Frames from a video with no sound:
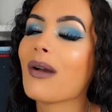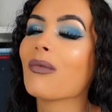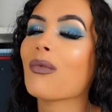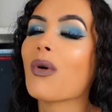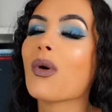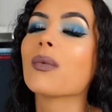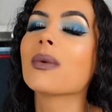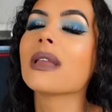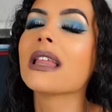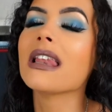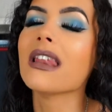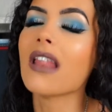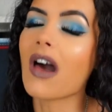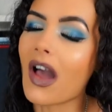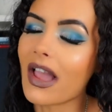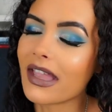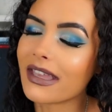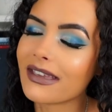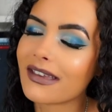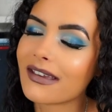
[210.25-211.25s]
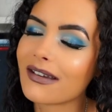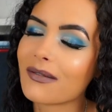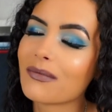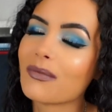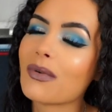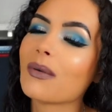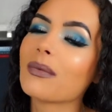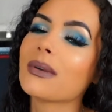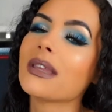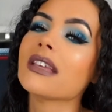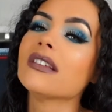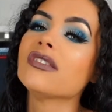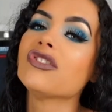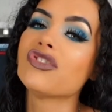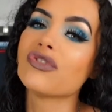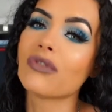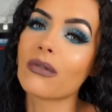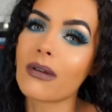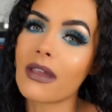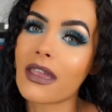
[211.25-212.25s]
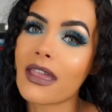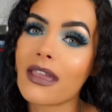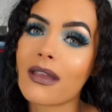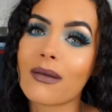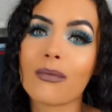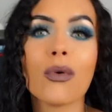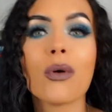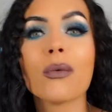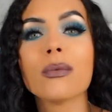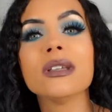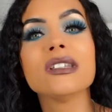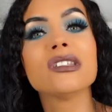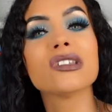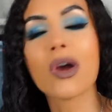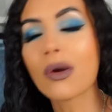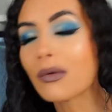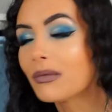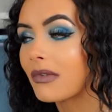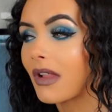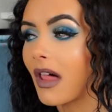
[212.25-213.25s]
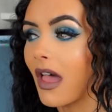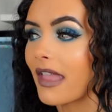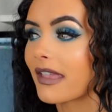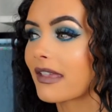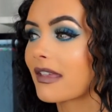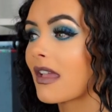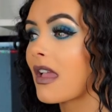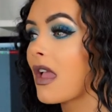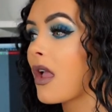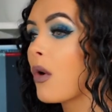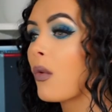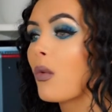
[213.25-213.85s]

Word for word: what we like, what we enjoy, what we don't like,